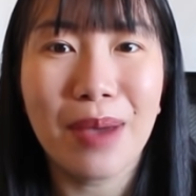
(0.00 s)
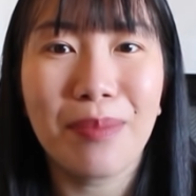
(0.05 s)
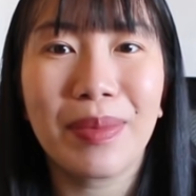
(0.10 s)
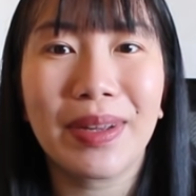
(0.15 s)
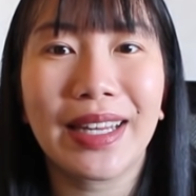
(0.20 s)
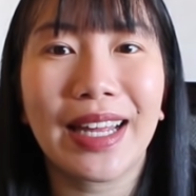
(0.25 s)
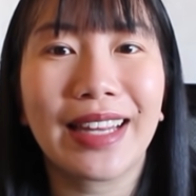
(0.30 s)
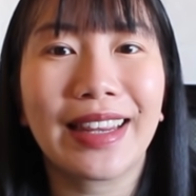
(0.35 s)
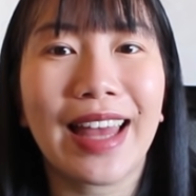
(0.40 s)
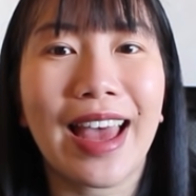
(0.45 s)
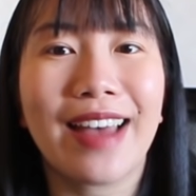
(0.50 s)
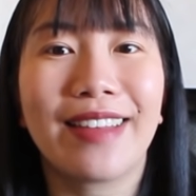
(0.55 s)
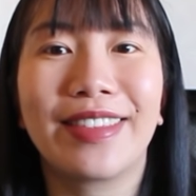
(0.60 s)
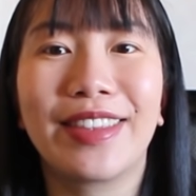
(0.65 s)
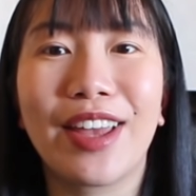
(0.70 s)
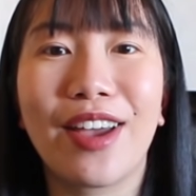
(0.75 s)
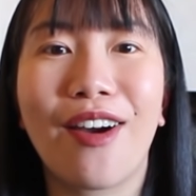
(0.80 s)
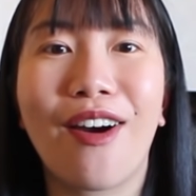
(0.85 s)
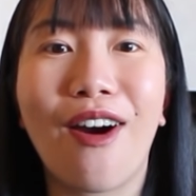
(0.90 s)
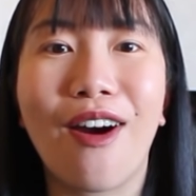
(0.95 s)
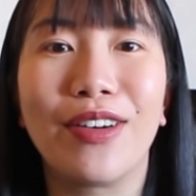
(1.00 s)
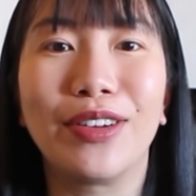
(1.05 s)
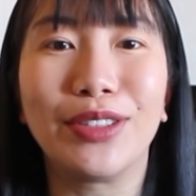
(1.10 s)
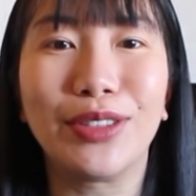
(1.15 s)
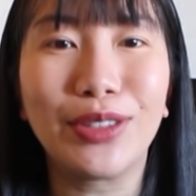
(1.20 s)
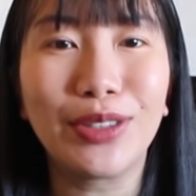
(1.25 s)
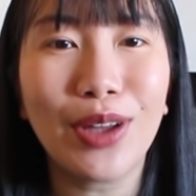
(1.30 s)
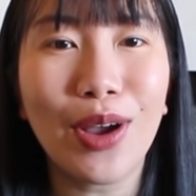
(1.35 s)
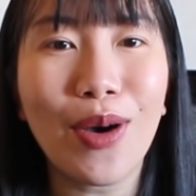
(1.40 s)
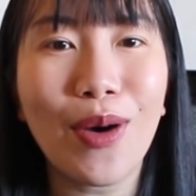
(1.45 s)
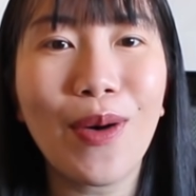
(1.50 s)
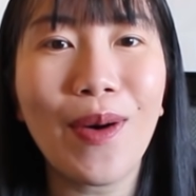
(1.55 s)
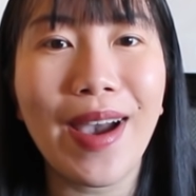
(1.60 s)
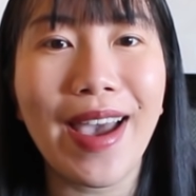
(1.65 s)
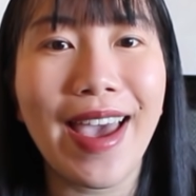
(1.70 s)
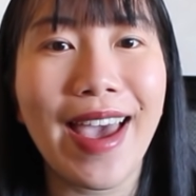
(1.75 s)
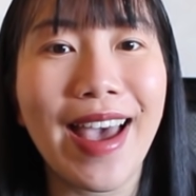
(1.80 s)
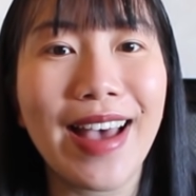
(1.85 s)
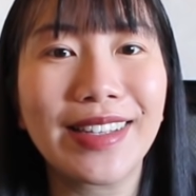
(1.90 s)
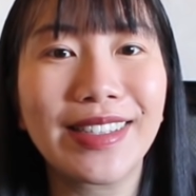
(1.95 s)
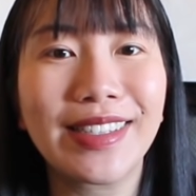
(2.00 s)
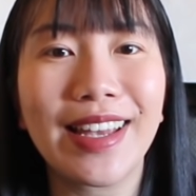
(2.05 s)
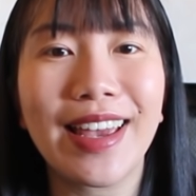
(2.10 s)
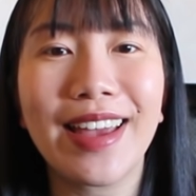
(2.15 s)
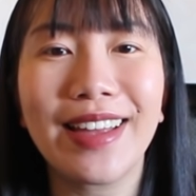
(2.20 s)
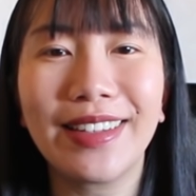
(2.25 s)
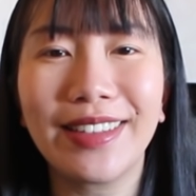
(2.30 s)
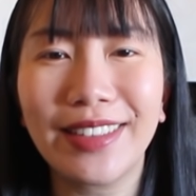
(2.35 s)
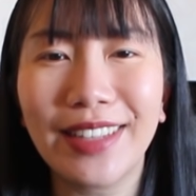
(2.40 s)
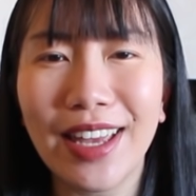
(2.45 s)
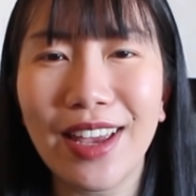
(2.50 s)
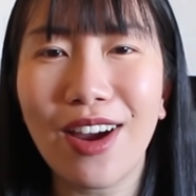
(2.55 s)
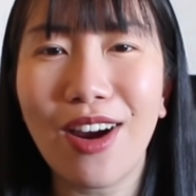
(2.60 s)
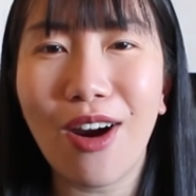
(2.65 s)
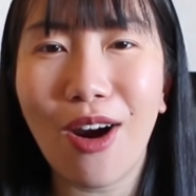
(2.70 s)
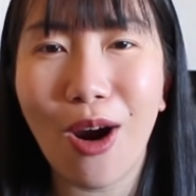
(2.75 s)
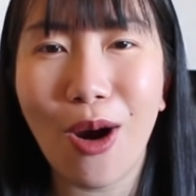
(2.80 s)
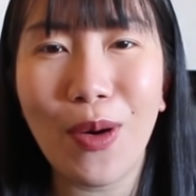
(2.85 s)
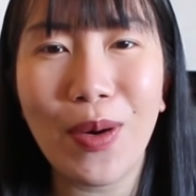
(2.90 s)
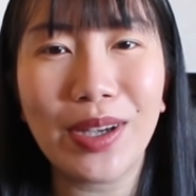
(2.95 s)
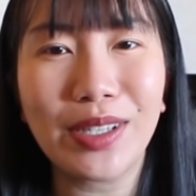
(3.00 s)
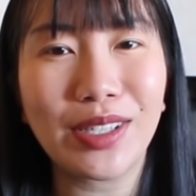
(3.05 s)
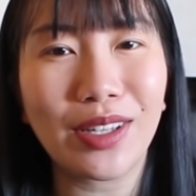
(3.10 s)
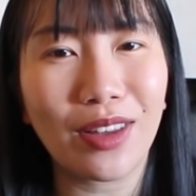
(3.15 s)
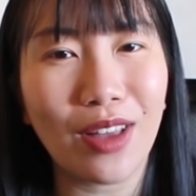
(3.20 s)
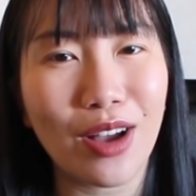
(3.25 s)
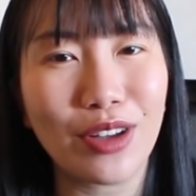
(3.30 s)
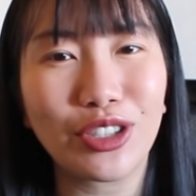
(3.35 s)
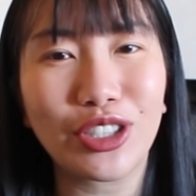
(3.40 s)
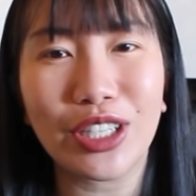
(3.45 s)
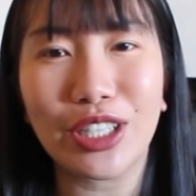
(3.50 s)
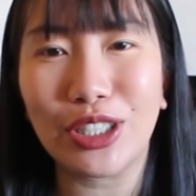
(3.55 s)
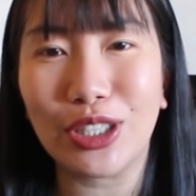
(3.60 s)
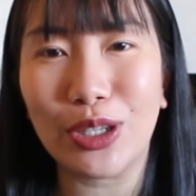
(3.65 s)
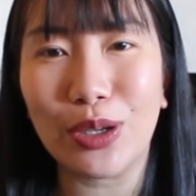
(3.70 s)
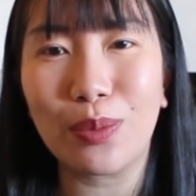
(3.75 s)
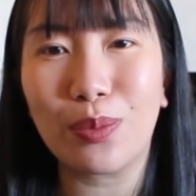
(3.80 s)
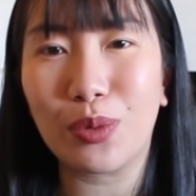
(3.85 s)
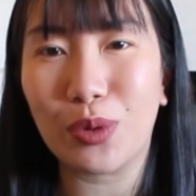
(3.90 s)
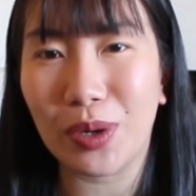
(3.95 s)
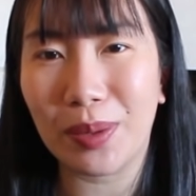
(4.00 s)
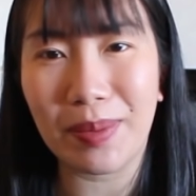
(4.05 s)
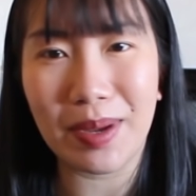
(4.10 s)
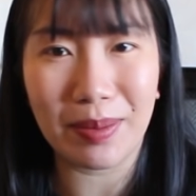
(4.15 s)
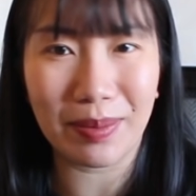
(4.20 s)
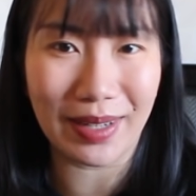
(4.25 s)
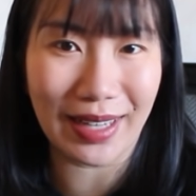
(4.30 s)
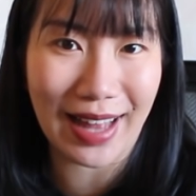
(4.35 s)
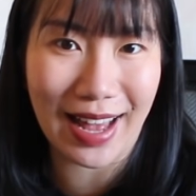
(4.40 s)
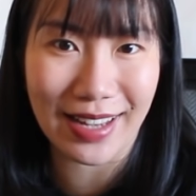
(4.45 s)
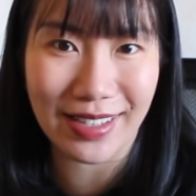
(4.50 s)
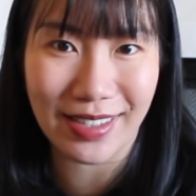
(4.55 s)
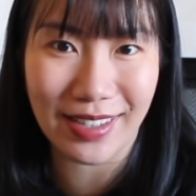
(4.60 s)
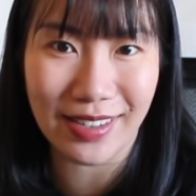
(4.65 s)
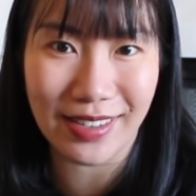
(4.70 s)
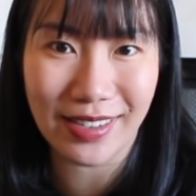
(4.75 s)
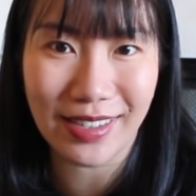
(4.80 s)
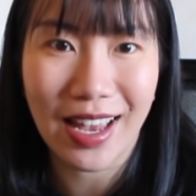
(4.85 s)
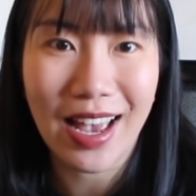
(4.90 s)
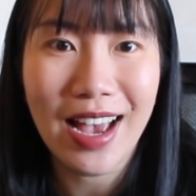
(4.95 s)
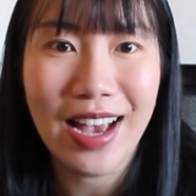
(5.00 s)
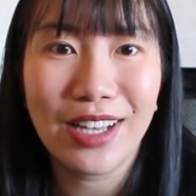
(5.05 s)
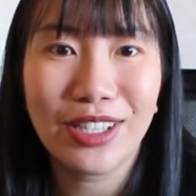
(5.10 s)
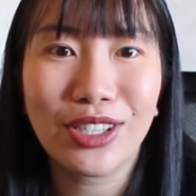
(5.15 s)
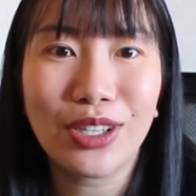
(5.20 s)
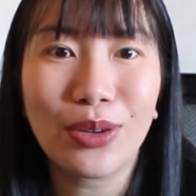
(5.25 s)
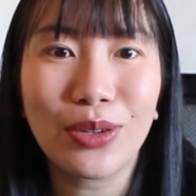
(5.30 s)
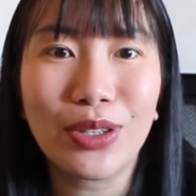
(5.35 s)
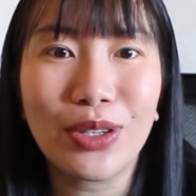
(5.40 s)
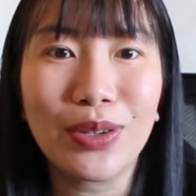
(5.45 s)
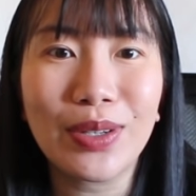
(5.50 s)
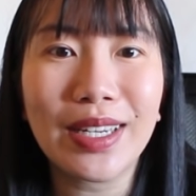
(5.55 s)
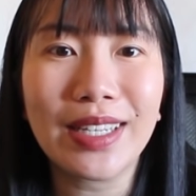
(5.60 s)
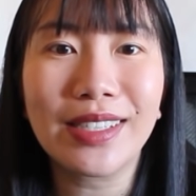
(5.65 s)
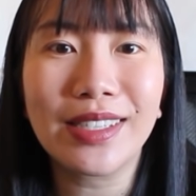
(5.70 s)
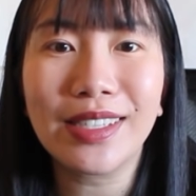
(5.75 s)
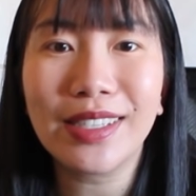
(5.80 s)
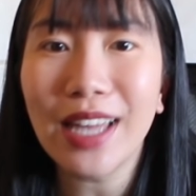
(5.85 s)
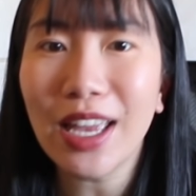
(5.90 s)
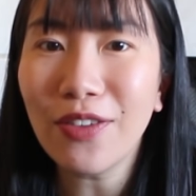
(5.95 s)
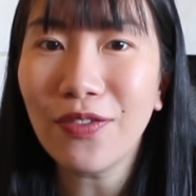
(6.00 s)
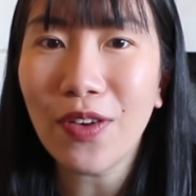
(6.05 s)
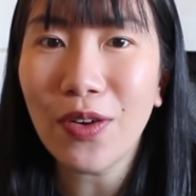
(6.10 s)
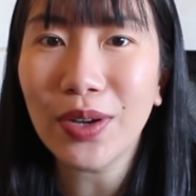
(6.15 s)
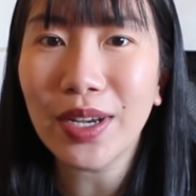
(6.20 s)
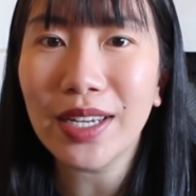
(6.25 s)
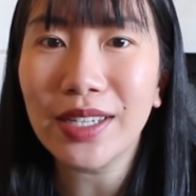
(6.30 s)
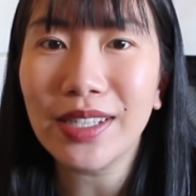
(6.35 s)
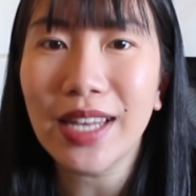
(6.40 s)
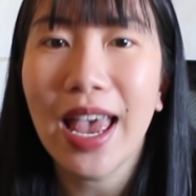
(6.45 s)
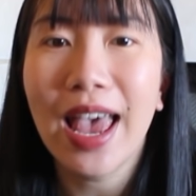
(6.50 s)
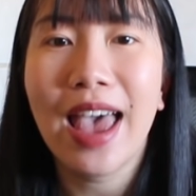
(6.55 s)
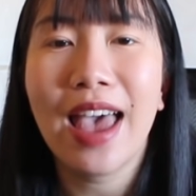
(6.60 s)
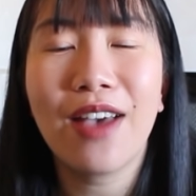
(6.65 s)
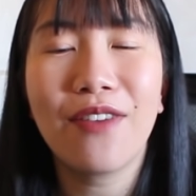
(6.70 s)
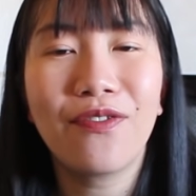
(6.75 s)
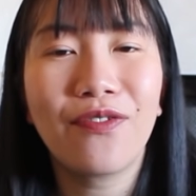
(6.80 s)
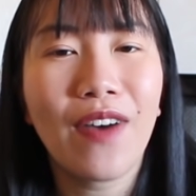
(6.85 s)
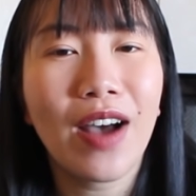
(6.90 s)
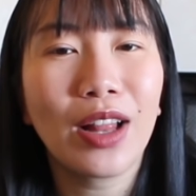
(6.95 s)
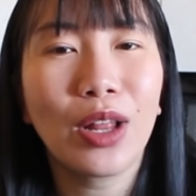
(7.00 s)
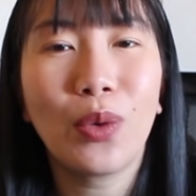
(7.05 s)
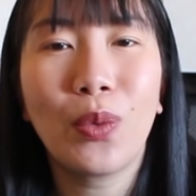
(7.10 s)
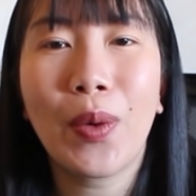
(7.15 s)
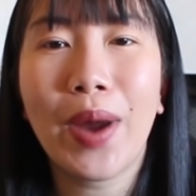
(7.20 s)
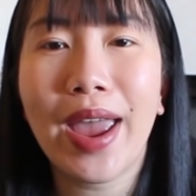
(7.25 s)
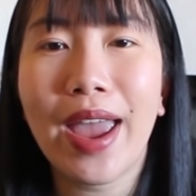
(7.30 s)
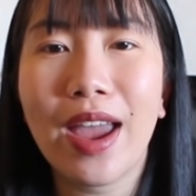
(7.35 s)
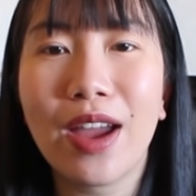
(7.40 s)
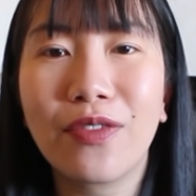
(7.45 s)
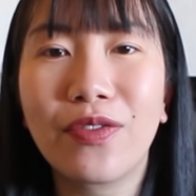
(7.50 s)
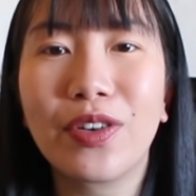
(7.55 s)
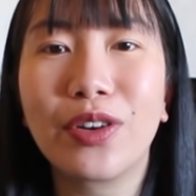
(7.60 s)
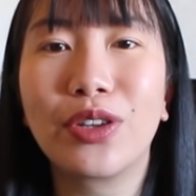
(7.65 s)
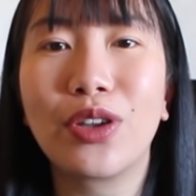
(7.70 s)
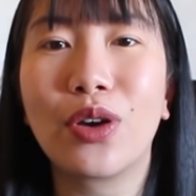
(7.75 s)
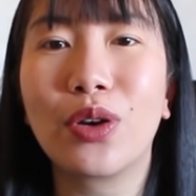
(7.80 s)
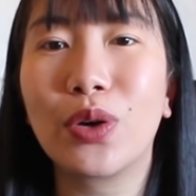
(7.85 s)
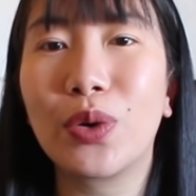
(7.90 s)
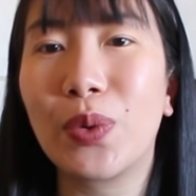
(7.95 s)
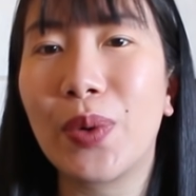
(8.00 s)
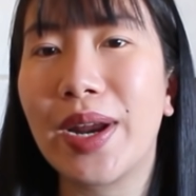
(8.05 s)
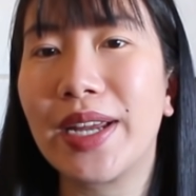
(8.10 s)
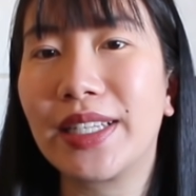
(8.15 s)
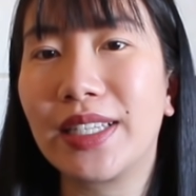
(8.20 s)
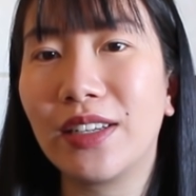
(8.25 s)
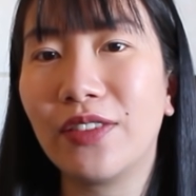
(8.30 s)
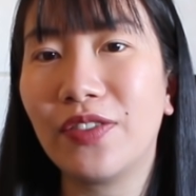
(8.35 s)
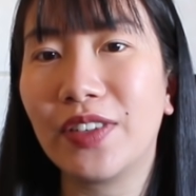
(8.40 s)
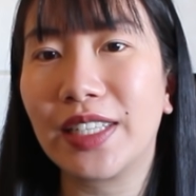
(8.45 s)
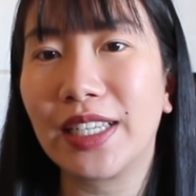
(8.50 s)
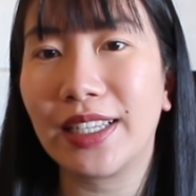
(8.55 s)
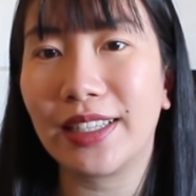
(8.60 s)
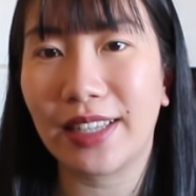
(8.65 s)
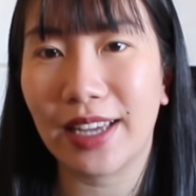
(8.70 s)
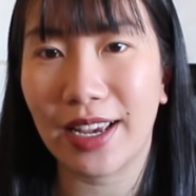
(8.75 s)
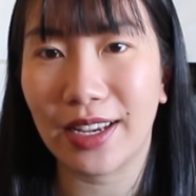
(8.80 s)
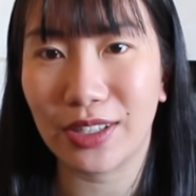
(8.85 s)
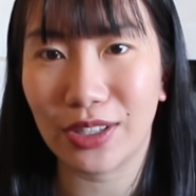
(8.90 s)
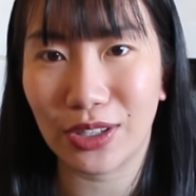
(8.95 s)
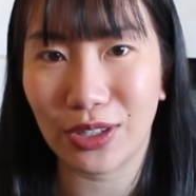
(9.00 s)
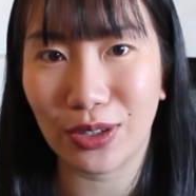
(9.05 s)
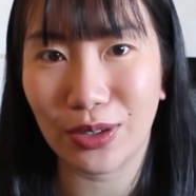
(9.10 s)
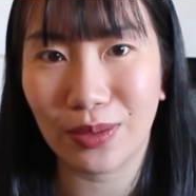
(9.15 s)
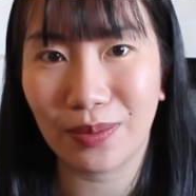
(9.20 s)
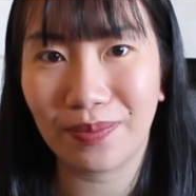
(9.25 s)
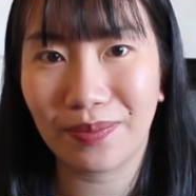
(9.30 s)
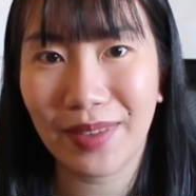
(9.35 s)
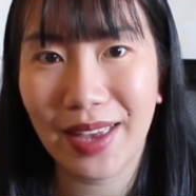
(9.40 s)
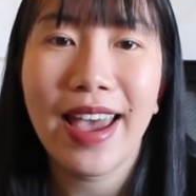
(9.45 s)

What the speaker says: meaning that there are no ads and they are always launching new premium classes, so you can stay focused and follow wherever your creativity takes you.